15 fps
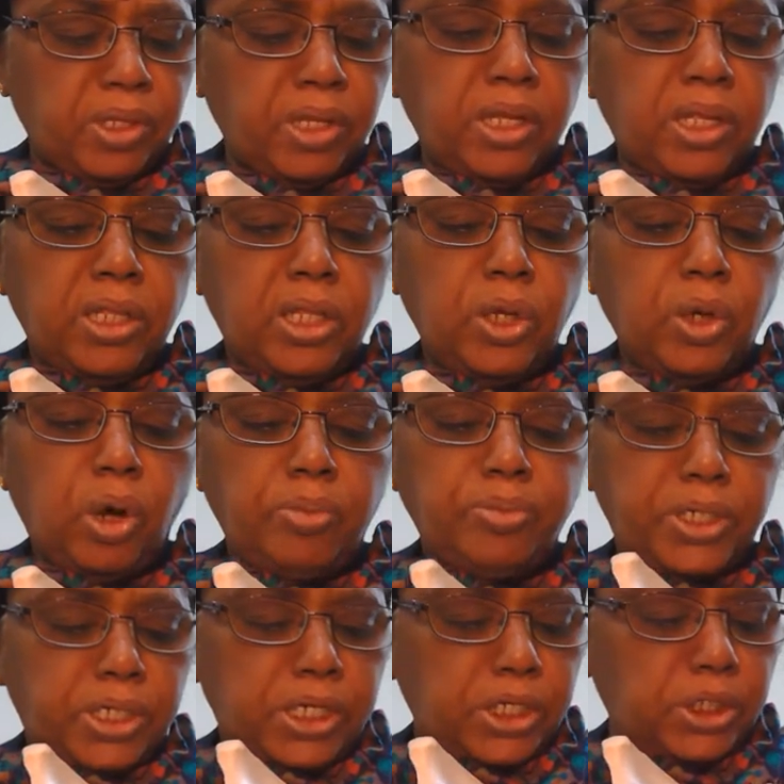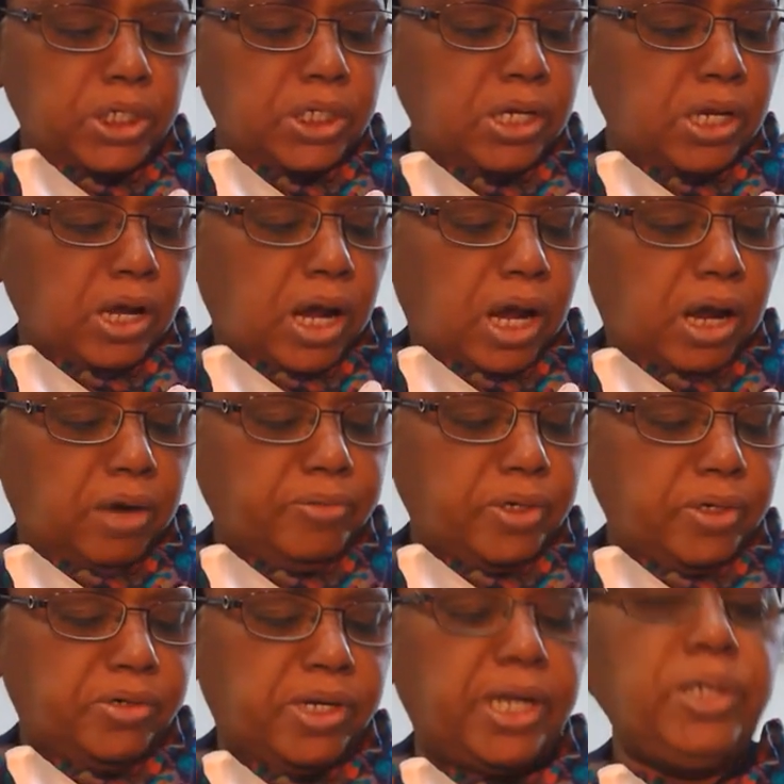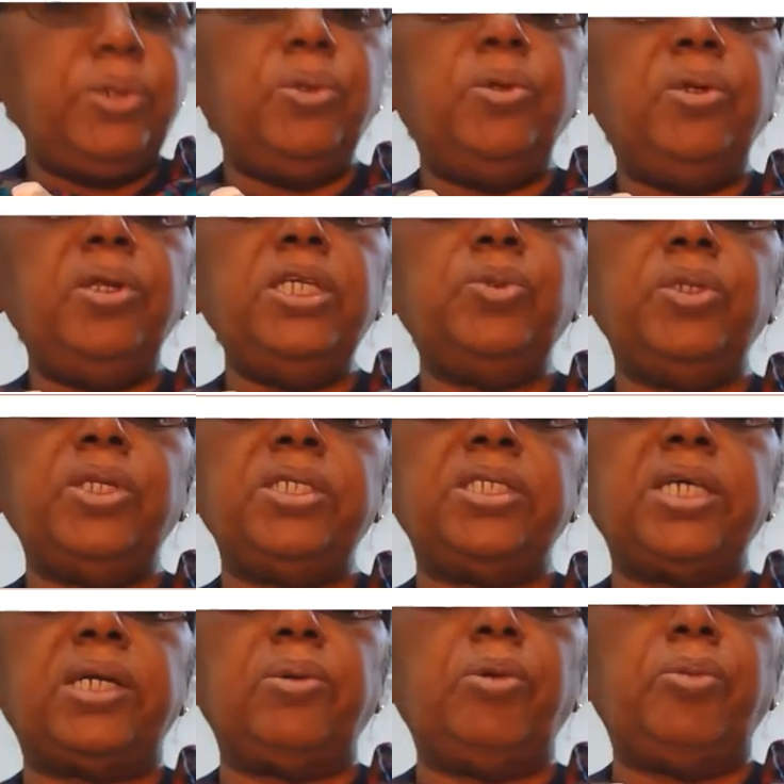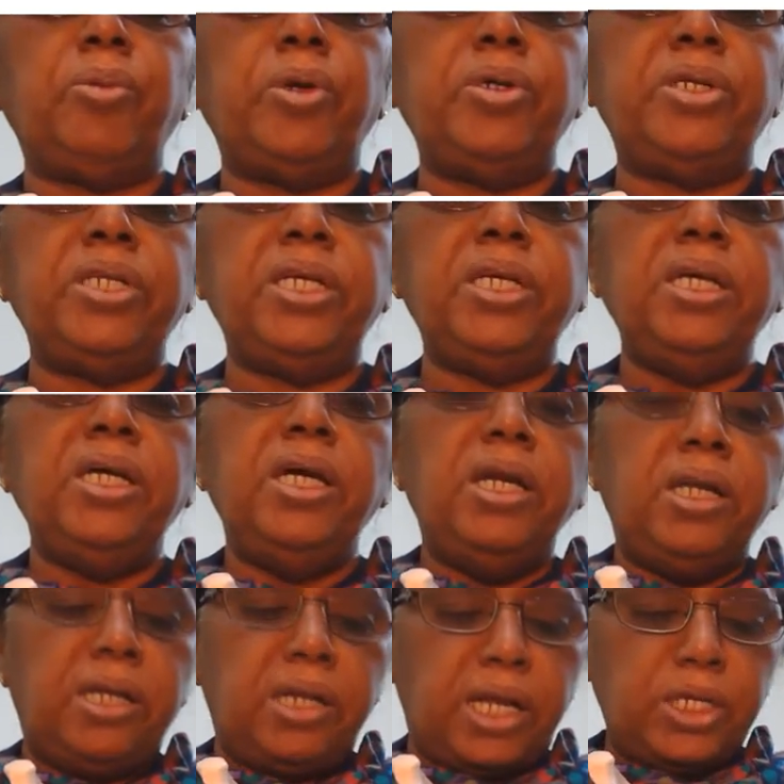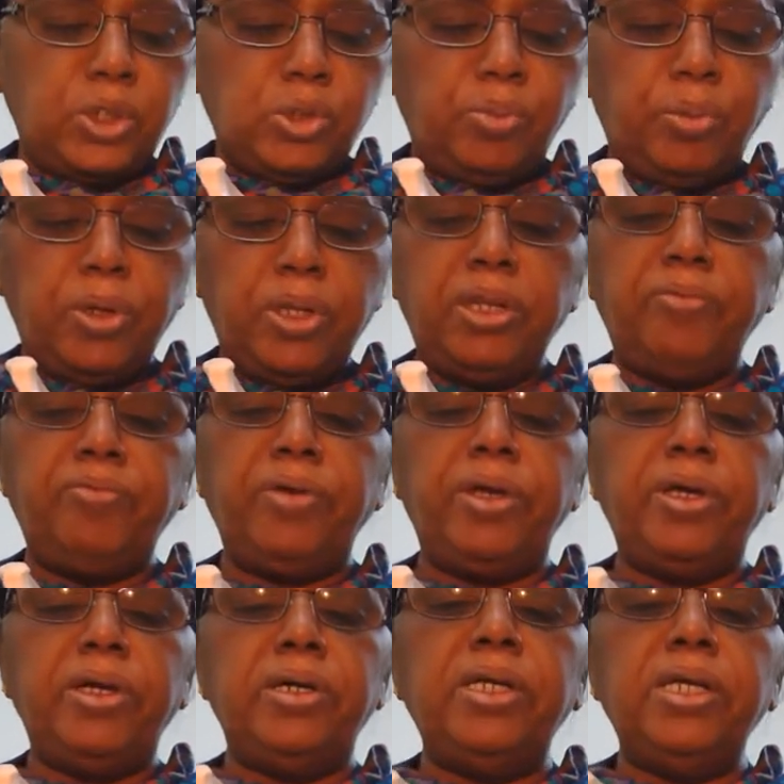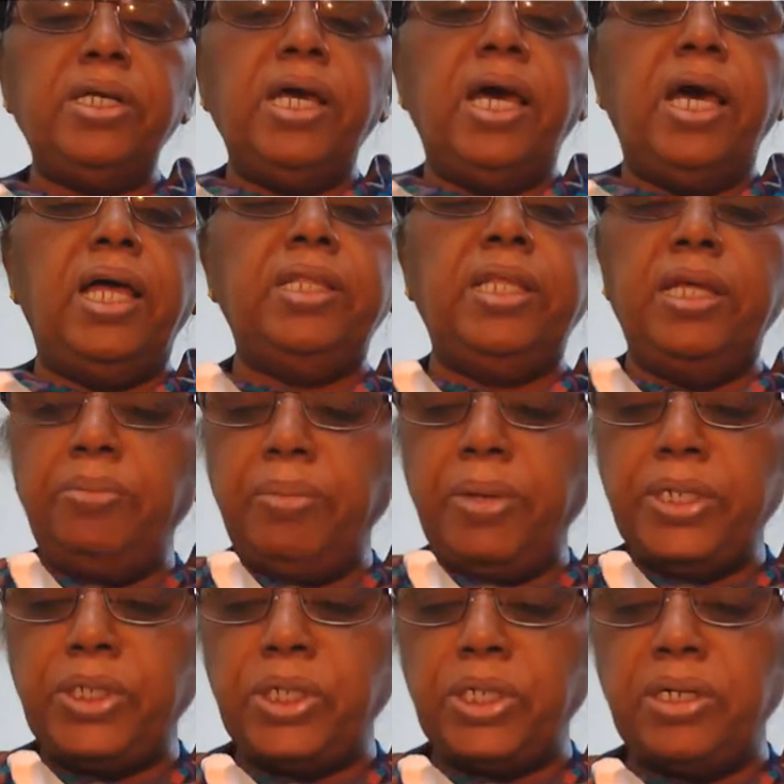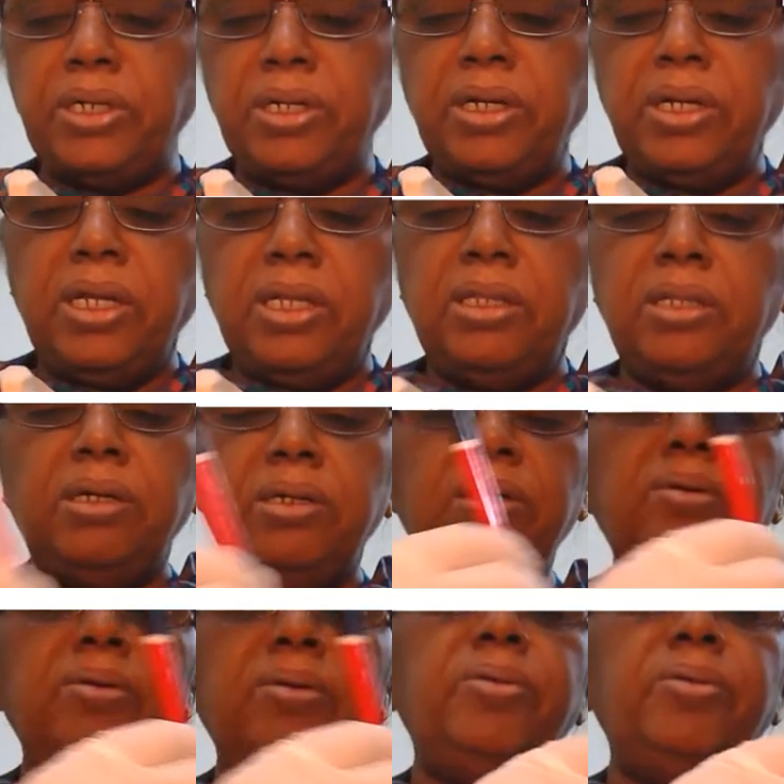The obstetrician, after trying to reach for the sacral promontory, tries to pull the finger and then measure the